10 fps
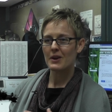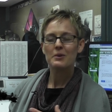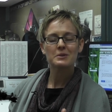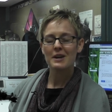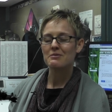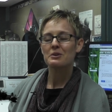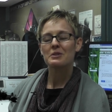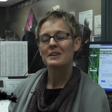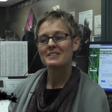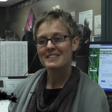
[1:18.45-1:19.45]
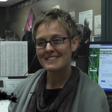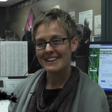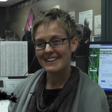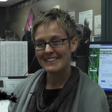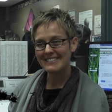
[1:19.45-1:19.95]
they always have good things to
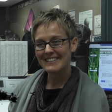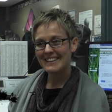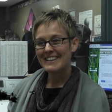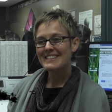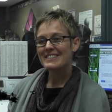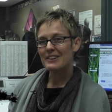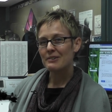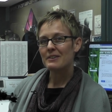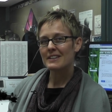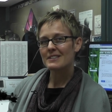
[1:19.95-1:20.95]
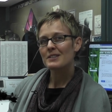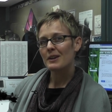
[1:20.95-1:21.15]
say now. So it's